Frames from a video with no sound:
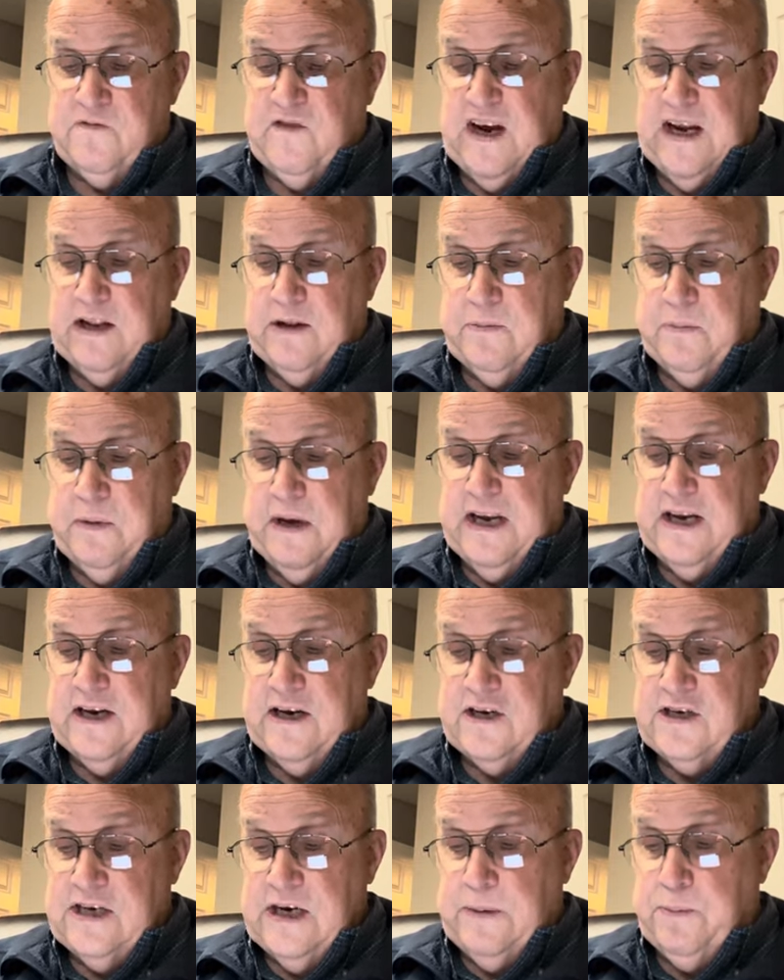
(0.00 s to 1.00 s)
faith,
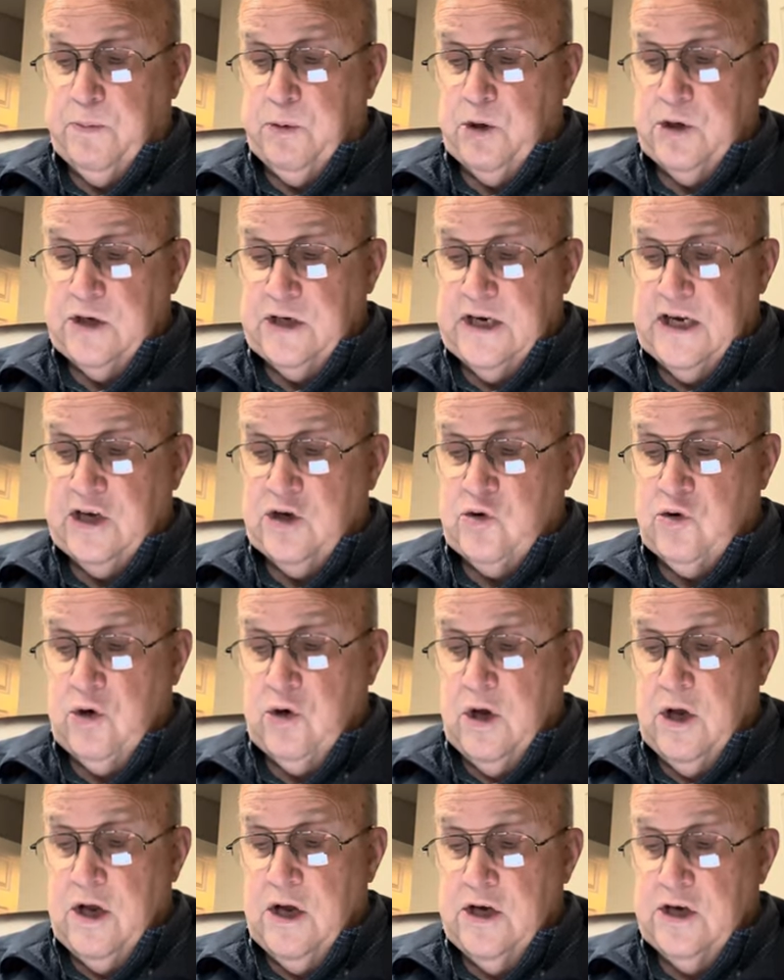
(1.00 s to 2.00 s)
meekness, temperance. Against
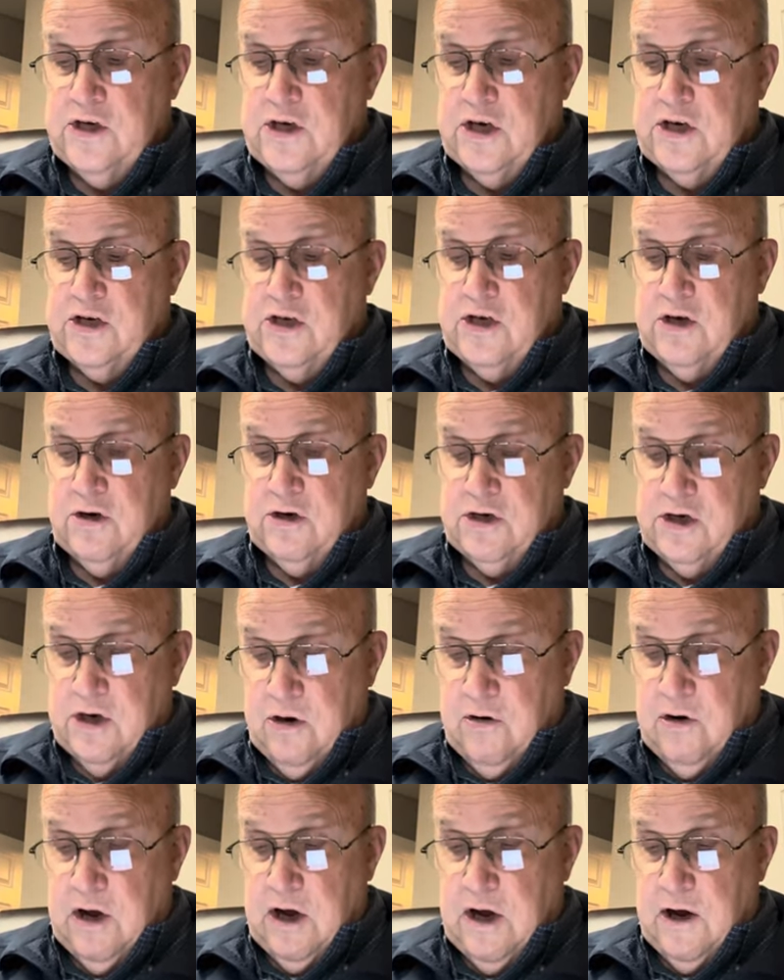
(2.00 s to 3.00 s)
such there is
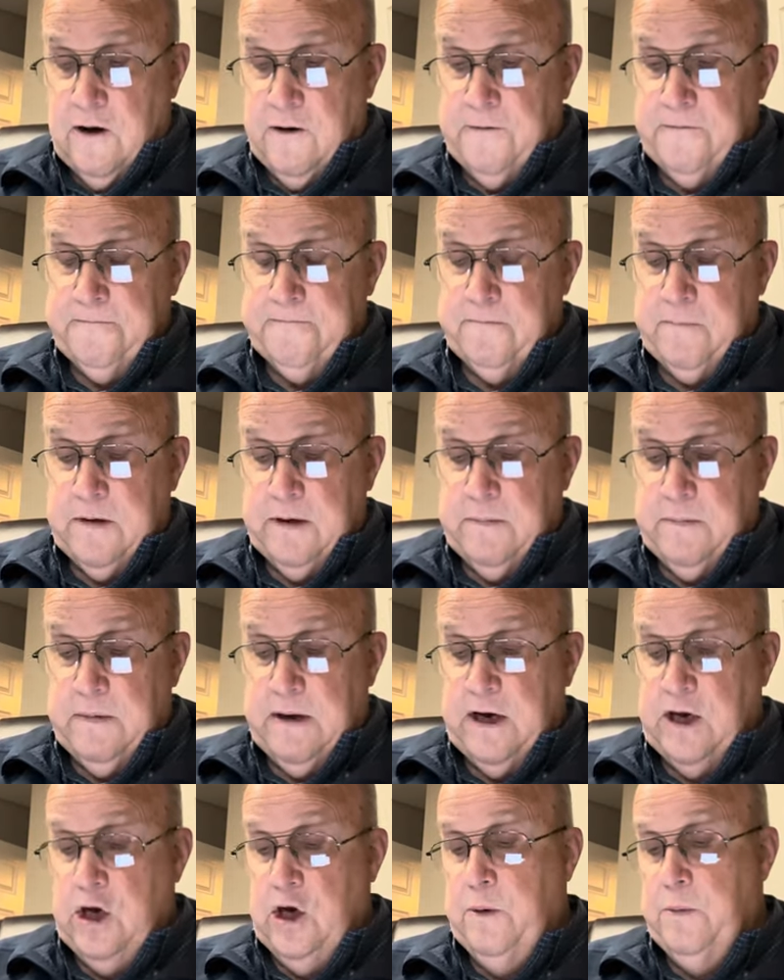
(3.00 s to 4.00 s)
no law."
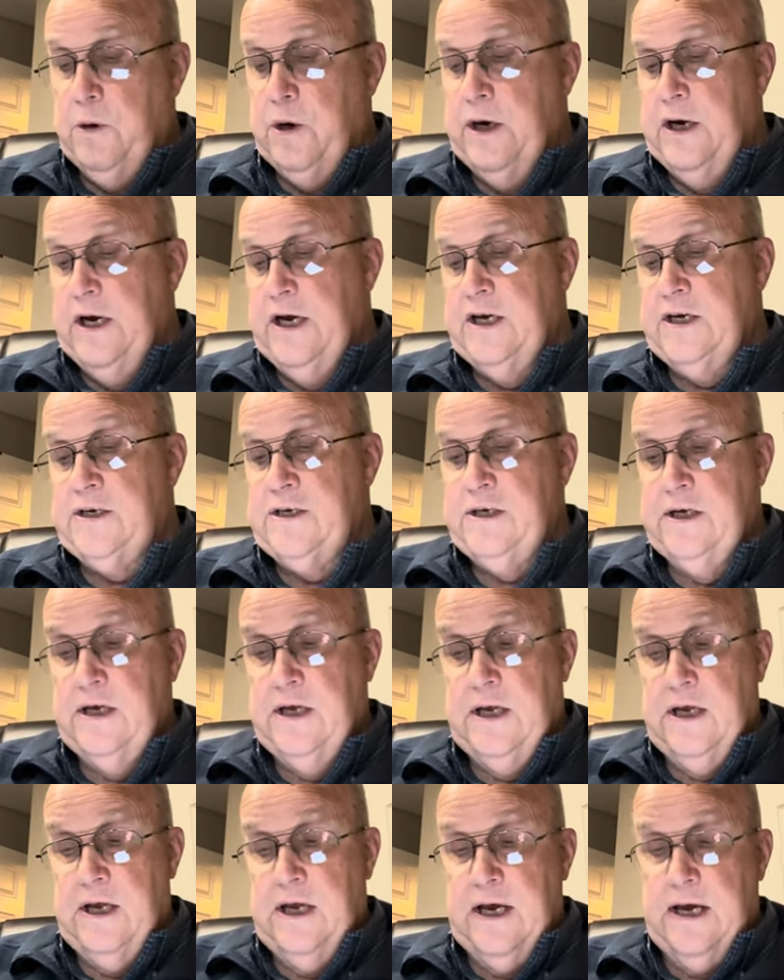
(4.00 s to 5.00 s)
My humor is
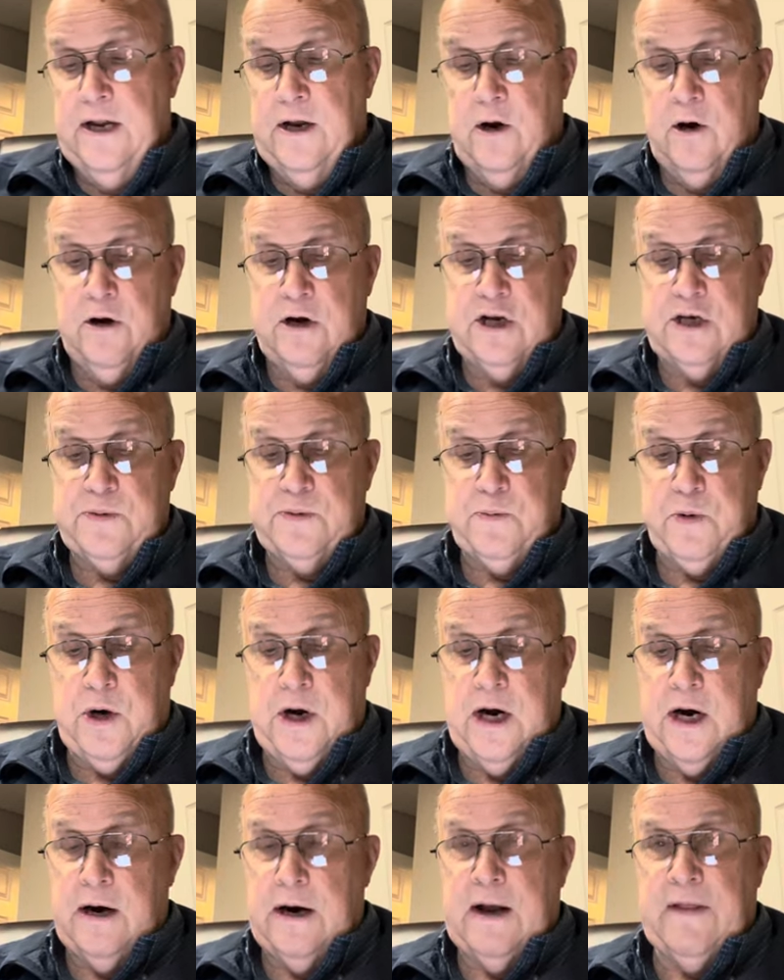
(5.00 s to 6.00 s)
an earnest
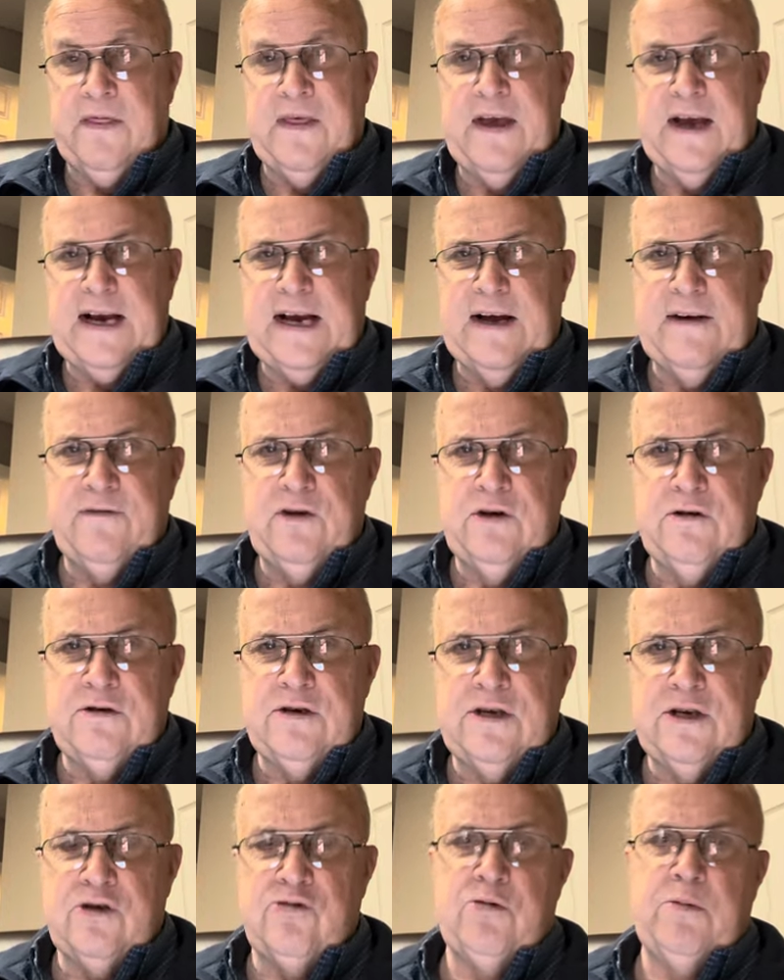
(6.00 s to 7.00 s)
prayer. I think I've
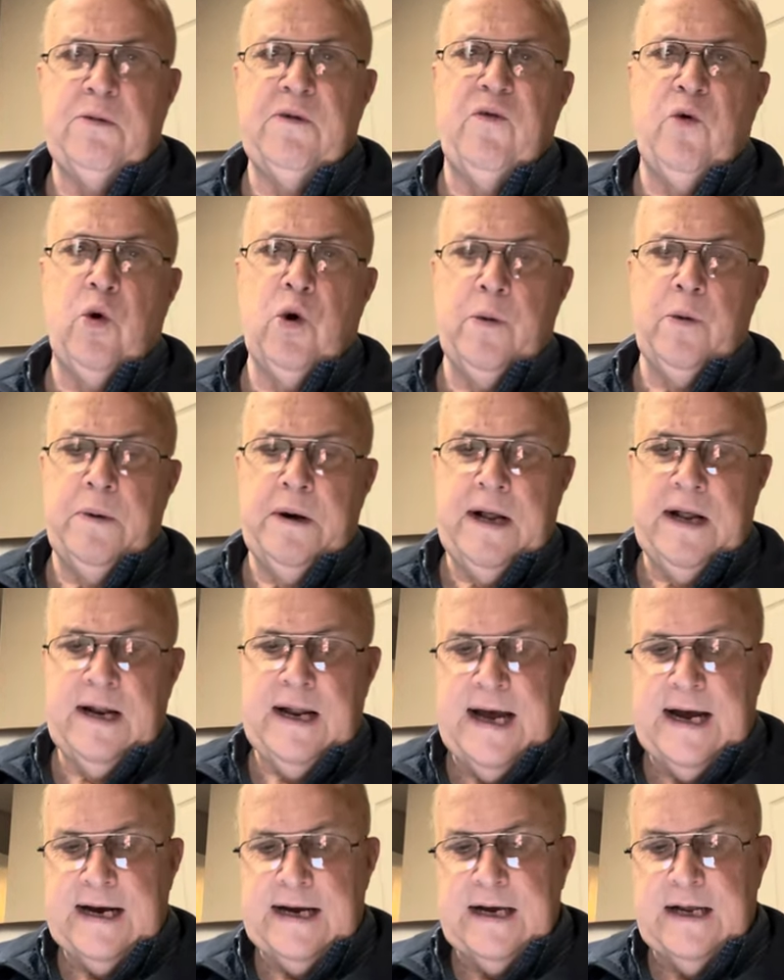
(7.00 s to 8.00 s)
used this one before, but I
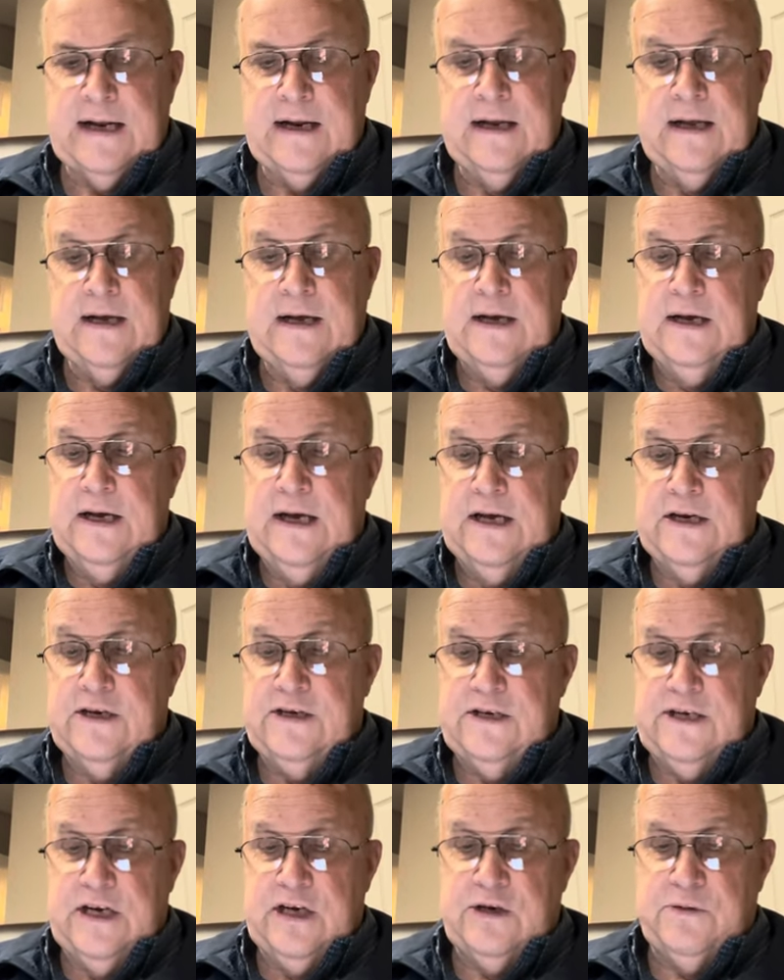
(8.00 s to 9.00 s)
like it. It
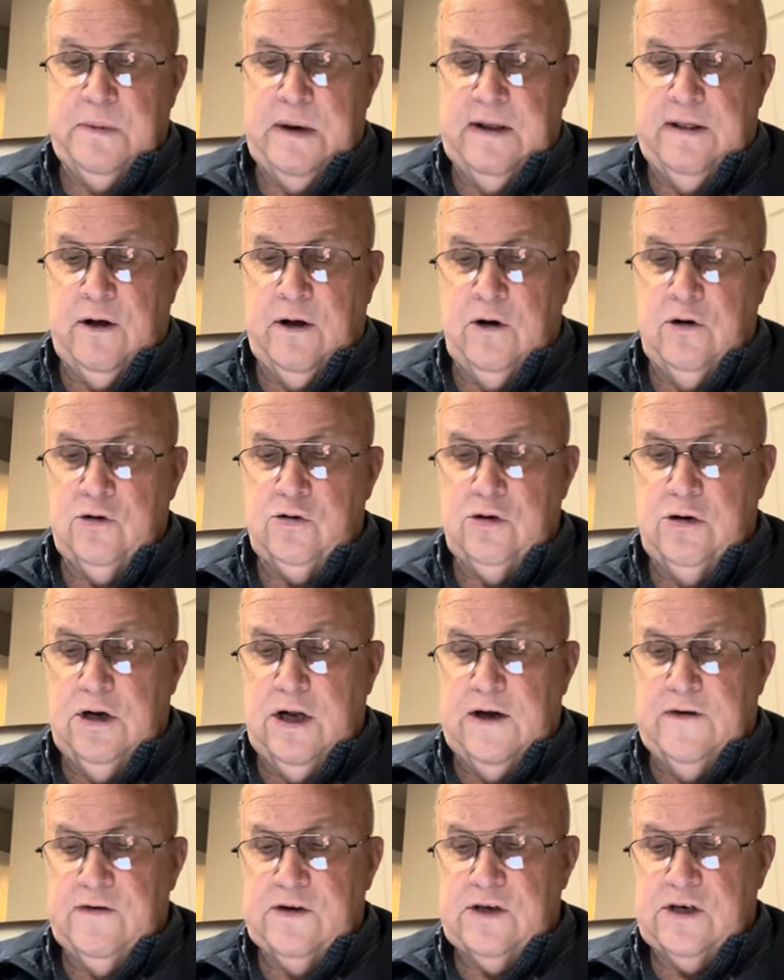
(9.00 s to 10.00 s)
says, "May those who
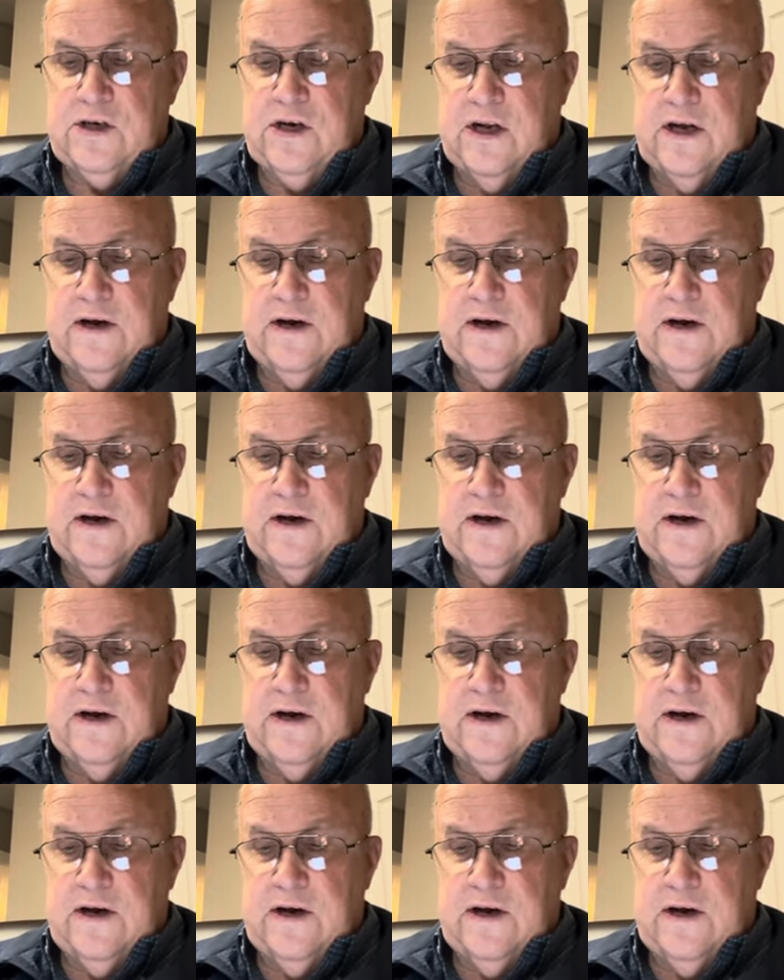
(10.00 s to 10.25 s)
love us,